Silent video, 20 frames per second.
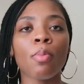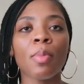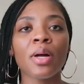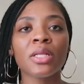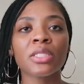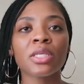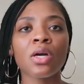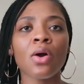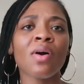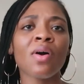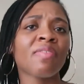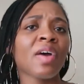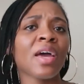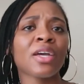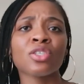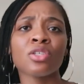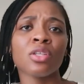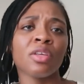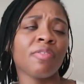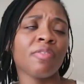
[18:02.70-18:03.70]
months ago. I've
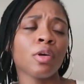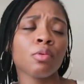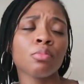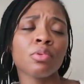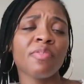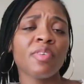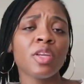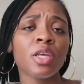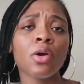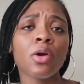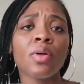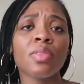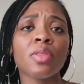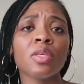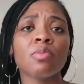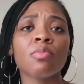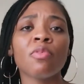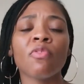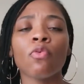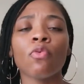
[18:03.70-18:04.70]
actually filmed a video on
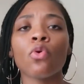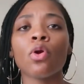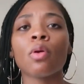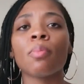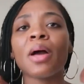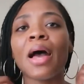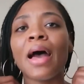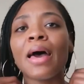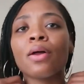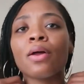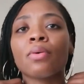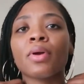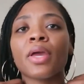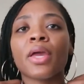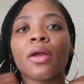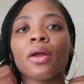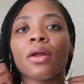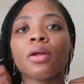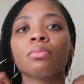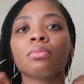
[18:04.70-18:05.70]
this before, but I don't
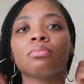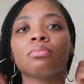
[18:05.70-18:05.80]
care.